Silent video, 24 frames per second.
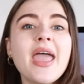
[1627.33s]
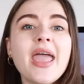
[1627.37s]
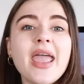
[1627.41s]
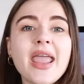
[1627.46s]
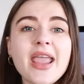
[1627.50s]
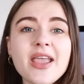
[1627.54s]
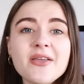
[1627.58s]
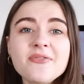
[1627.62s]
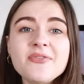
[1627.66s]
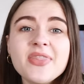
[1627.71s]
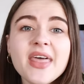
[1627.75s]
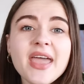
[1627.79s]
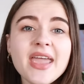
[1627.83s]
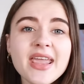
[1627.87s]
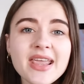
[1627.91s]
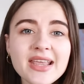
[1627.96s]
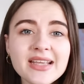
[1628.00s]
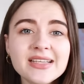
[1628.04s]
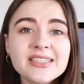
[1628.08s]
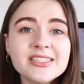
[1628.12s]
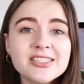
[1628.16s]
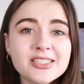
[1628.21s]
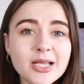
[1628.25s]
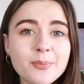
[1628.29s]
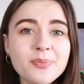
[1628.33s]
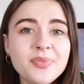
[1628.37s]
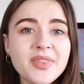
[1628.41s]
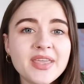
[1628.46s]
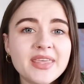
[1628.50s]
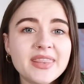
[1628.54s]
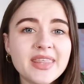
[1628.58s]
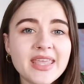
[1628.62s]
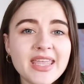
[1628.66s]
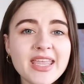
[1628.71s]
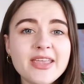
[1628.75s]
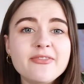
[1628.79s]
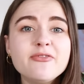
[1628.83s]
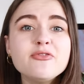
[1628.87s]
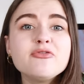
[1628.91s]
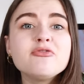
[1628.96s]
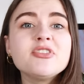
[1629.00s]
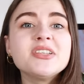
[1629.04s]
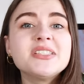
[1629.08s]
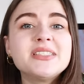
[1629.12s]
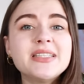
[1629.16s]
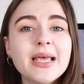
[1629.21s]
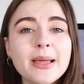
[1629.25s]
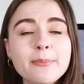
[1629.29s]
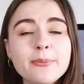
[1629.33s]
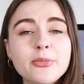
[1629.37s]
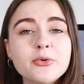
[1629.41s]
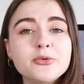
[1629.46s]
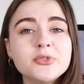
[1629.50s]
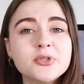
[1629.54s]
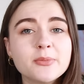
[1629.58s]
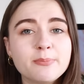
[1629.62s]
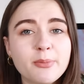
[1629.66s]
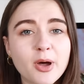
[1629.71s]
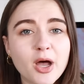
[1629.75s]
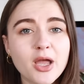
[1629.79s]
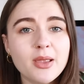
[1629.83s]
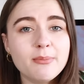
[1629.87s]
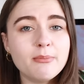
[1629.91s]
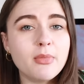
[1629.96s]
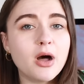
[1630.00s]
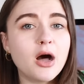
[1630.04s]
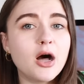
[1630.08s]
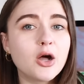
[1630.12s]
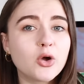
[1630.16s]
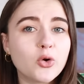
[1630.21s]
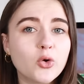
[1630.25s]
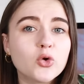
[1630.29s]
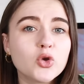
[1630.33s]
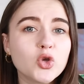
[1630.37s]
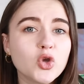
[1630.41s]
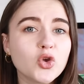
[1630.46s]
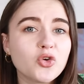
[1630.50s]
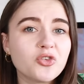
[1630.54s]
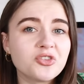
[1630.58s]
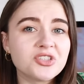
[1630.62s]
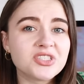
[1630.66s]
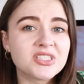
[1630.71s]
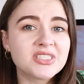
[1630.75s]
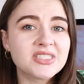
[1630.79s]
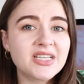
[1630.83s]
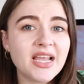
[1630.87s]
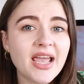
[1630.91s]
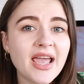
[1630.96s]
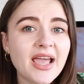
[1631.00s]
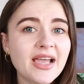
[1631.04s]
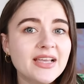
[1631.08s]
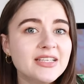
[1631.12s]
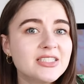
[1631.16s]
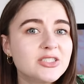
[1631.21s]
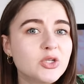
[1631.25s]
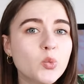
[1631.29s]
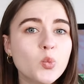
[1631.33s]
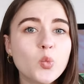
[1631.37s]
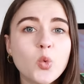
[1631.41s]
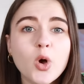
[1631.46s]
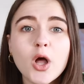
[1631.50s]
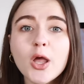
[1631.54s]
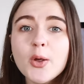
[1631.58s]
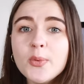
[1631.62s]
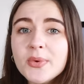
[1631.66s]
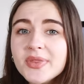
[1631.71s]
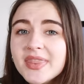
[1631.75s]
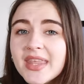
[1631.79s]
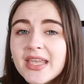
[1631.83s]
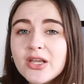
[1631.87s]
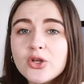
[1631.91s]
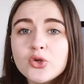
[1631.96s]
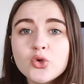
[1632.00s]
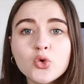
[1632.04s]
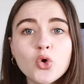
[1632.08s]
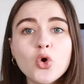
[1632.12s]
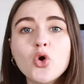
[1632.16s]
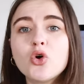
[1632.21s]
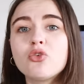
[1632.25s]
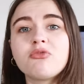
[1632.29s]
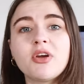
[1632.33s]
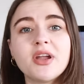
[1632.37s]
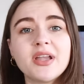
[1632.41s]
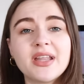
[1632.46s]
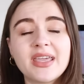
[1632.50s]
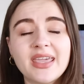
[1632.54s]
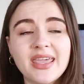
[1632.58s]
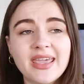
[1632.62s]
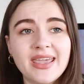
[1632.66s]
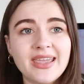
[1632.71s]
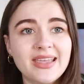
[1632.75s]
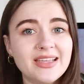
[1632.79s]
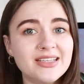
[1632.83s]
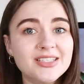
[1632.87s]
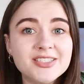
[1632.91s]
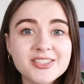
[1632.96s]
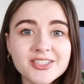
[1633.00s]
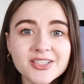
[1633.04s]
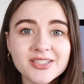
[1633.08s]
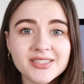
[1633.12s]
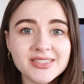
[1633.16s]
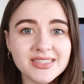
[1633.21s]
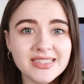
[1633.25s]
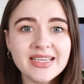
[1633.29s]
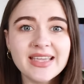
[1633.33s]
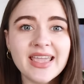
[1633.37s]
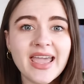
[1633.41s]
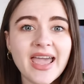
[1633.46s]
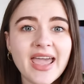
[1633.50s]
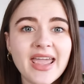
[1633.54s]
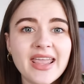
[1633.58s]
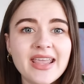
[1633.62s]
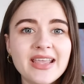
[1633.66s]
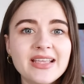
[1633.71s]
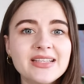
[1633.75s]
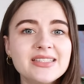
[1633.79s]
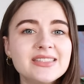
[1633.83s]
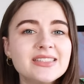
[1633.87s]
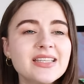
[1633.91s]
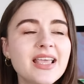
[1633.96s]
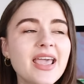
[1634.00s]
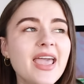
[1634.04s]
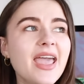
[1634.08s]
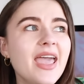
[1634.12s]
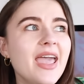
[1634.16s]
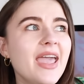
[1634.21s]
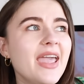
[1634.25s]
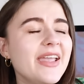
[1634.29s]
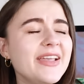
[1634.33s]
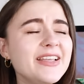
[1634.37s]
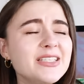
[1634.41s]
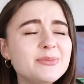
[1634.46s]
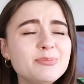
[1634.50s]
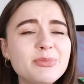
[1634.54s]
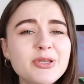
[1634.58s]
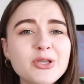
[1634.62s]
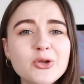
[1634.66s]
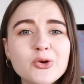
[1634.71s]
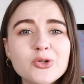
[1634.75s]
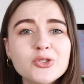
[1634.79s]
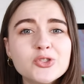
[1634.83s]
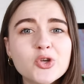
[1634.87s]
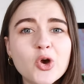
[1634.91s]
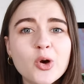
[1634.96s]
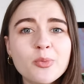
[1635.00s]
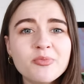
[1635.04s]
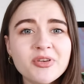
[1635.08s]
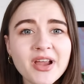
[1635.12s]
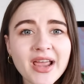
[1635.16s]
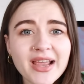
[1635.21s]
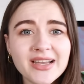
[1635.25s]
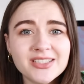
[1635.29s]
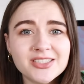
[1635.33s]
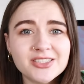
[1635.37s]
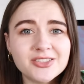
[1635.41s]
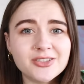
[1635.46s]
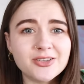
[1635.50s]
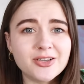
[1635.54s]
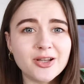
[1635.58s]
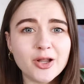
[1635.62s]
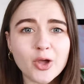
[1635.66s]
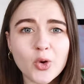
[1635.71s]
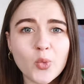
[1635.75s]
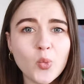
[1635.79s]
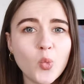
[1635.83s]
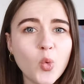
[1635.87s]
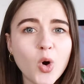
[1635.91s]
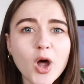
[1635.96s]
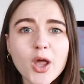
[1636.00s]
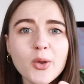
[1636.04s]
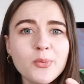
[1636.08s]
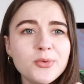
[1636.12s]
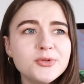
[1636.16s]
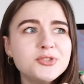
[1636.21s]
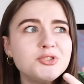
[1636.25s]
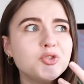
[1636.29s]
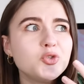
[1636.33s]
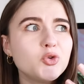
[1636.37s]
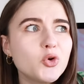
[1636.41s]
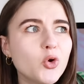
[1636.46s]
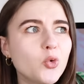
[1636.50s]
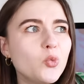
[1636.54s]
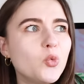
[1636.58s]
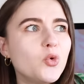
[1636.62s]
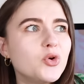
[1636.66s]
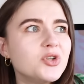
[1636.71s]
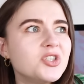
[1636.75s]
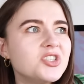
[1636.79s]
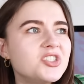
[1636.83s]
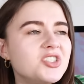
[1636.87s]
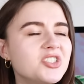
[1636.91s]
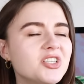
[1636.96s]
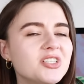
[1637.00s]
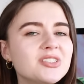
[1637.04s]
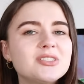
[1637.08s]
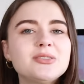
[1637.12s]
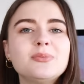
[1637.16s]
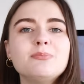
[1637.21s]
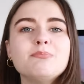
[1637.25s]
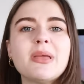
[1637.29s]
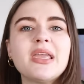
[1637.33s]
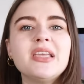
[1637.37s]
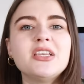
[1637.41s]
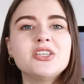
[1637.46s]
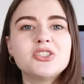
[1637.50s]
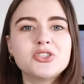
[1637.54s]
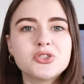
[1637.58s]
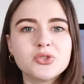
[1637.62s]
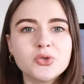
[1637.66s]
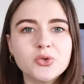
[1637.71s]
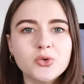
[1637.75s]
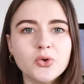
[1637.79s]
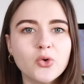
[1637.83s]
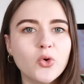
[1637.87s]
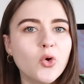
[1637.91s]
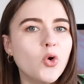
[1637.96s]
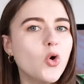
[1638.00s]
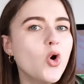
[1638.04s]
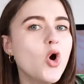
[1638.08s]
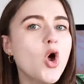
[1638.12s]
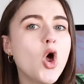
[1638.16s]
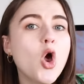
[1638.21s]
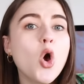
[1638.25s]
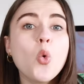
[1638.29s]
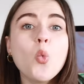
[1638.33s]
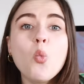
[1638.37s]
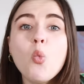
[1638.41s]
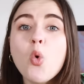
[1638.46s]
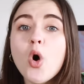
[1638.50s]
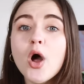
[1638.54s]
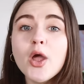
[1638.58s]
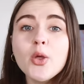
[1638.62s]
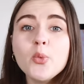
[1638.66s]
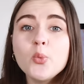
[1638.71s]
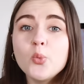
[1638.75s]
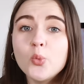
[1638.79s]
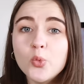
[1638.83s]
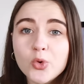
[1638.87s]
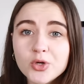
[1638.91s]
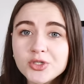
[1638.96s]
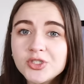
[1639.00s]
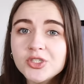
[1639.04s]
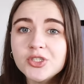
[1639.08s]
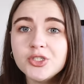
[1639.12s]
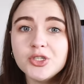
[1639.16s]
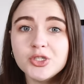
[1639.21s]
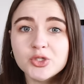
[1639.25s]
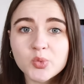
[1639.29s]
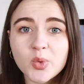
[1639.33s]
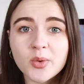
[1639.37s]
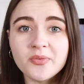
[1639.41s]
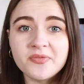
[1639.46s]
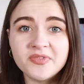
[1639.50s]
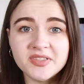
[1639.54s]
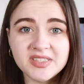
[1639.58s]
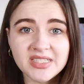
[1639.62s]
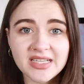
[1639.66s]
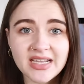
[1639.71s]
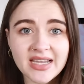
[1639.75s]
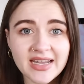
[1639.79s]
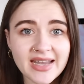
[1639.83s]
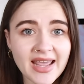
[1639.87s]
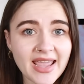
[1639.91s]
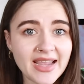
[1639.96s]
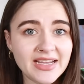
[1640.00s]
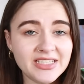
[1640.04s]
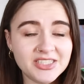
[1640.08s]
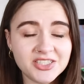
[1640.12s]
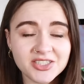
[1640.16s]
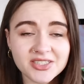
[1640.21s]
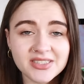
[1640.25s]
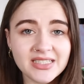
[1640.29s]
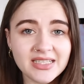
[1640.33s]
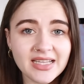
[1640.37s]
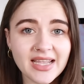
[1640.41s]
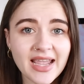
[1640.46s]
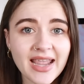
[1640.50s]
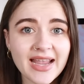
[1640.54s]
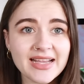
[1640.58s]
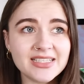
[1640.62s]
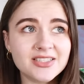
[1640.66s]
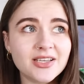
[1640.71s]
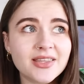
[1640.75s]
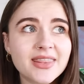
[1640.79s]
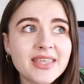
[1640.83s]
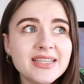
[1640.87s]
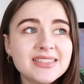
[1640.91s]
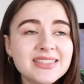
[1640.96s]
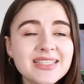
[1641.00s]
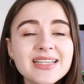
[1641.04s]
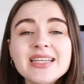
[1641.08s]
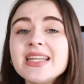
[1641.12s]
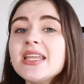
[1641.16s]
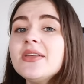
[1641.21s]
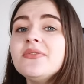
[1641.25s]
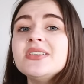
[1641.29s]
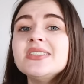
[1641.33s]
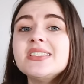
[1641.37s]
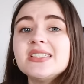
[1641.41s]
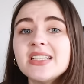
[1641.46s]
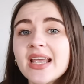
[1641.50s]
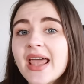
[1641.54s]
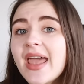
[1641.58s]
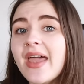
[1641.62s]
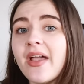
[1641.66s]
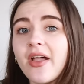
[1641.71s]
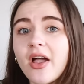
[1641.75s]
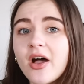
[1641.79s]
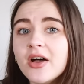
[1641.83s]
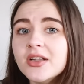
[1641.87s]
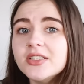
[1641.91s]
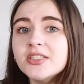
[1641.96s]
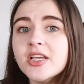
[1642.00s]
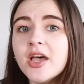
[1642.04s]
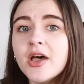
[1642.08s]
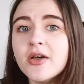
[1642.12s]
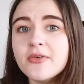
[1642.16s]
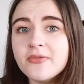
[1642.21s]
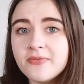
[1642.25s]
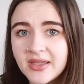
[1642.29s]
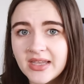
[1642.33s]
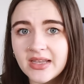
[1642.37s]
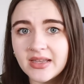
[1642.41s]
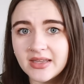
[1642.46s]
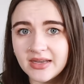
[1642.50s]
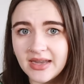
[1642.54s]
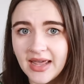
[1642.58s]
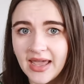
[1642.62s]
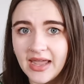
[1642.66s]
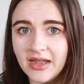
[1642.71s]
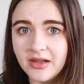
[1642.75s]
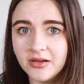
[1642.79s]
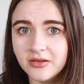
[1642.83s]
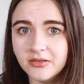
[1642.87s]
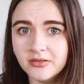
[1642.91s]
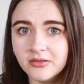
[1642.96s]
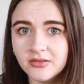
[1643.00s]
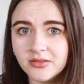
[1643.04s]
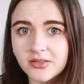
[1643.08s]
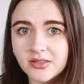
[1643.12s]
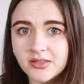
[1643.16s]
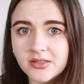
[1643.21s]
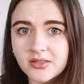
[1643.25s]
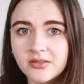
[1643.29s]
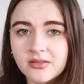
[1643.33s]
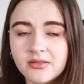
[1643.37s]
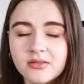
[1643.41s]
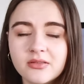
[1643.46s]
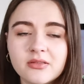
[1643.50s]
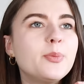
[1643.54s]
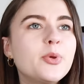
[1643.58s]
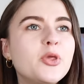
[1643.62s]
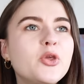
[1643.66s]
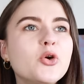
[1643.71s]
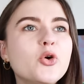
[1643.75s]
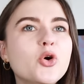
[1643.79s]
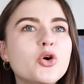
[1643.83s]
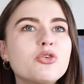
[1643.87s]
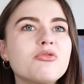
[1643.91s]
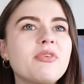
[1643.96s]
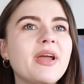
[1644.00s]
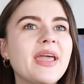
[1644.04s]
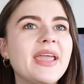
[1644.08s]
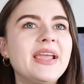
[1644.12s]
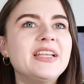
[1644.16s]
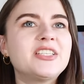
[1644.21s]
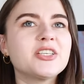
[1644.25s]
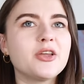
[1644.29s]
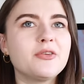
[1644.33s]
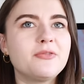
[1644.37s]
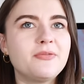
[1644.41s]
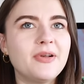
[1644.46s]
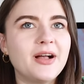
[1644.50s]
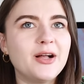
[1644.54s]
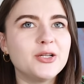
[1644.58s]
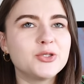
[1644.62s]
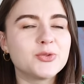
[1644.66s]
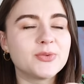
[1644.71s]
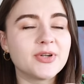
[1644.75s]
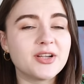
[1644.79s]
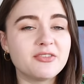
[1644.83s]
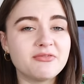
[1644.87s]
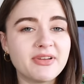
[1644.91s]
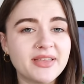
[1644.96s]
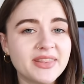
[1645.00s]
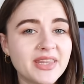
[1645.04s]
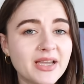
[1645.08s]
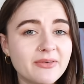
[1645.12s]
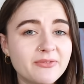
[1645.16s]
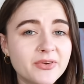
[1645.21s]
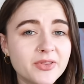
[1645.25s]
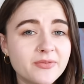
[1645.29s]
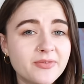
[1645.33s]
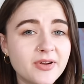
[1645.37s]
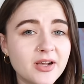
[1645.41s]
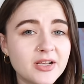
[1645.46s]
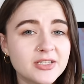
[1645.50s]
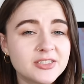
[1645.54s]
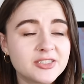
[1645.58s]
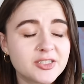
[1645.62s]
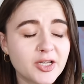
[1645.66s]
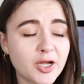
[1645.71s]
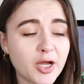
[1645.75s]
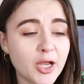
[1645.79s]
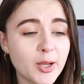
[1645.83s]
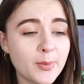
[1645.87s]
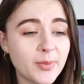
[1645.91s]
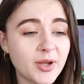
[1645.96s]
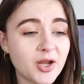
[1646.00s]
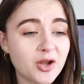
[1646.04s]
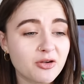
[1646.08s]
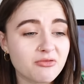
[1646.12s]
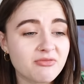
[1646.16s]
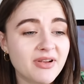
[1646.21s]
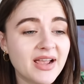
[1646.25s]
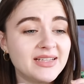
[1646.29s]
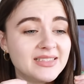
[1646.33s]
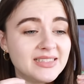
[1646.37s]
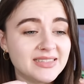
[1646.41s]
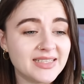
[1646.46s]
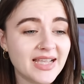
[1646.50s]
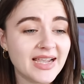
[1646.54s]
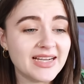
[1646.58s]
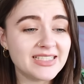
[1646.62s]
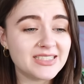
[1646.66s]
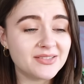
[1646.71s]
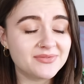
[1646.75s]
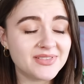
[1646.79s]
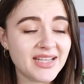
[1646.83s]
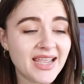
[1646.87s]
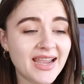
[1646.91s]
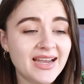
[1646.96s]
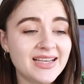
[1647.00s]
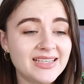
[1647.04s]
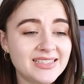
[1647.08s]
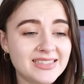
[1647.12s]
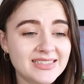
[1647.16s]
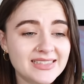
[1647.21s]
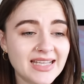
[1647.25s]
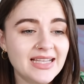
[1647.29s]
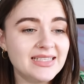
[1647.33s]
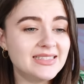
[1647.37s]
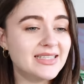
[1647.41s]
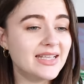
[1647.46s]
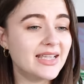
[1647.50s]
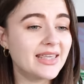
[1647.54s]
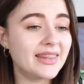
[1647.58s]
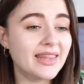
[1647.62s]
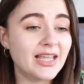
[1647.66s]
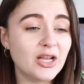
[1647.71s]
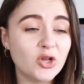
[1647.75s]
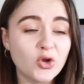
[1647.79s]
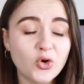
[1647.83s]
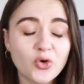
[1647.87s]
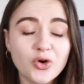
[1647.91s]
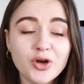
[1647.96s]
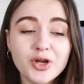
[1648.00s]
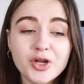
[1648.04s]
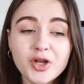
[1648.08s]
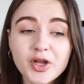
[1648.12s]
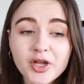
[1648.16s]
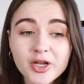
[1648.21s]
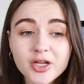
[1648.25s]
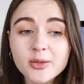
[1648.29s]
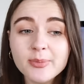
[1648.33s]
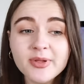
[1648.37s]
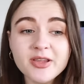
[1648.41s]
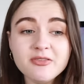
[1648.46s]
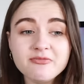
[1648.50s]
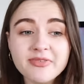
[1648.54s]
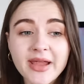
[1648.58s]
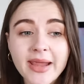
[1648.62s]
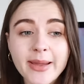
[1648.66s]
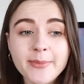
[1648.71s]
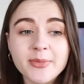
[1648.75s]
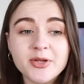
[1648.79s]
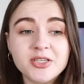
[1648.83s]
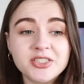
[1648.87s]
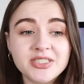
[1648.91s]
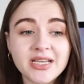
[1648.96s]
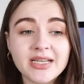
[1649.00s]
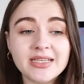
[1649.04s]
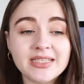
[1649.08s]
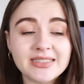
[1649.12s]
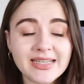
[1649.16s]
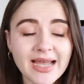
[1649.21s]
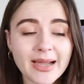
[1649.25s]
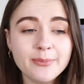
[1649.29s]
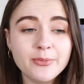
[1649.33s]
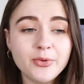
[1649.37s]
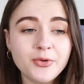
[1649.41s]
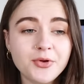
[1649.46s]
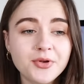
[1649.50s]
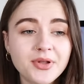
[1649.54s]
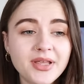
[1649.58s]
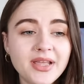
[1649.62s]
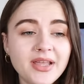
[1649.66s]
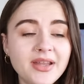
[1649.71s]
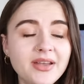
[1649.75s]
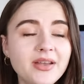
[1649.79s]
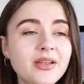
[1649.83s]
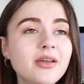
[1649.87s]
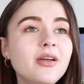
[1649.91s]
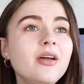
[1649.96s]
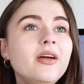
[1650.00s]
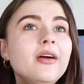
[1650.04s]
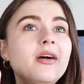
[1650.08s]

If there is something that even resembles a bite mark on Lauren's chest, why would they not run a kit just in case? It's beyond comprehension. Like, why would you not want to just make sure? Why wouldn't you swab for DNA just in case? Like, they didn't even check under her fingernails pure rage I felt when I read that for the first time when I read Detective Taylor stating that Lauren couldn't have been raped because she had a tampon in.